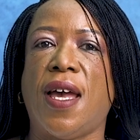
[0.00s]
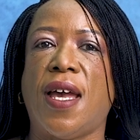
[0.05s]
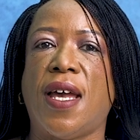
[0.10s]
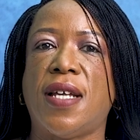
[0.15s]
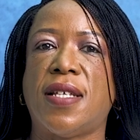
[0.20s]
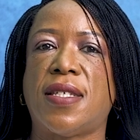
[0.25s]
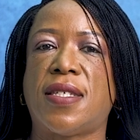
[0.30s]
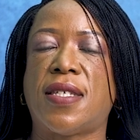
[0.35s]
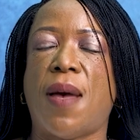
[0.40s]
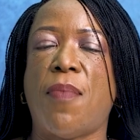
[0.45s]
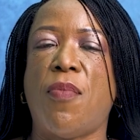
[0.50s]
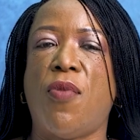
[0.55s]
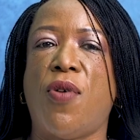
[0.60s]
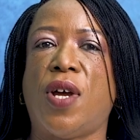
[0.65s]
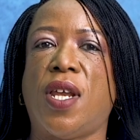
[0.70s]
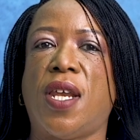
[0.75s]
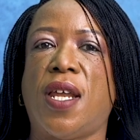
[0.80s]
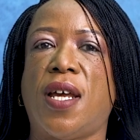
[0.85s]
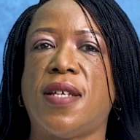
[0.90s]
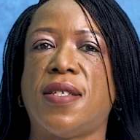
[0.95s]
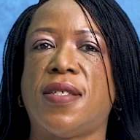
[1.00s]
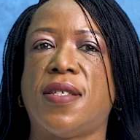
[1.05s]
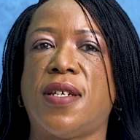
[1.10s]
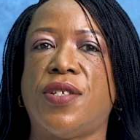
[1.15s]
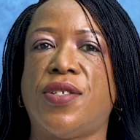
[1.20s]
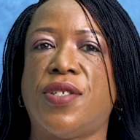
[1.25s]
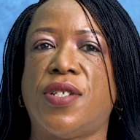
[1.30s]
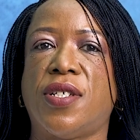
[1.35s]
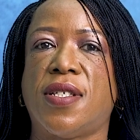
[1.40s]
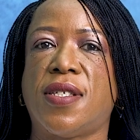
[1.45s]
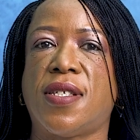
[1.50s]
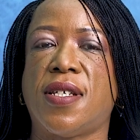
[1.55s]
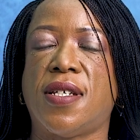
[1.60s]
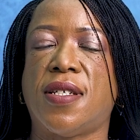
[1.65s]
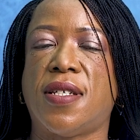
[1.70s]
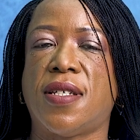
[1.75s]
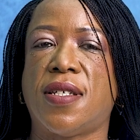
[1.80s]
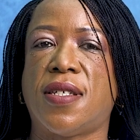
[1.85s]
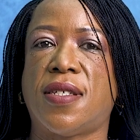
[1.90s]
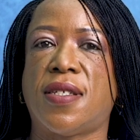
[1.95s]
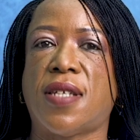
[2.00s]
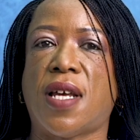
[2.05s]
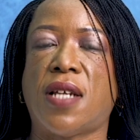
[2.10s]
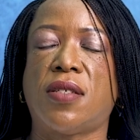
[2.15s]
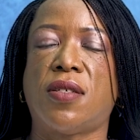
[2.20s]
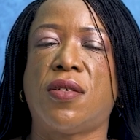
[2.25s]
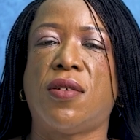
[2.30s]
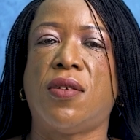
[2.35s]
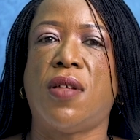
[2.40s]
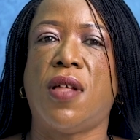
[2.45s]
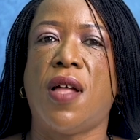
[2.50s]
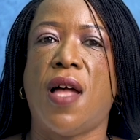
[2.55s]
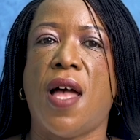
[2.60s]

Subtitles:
In some organizations, it is subtle,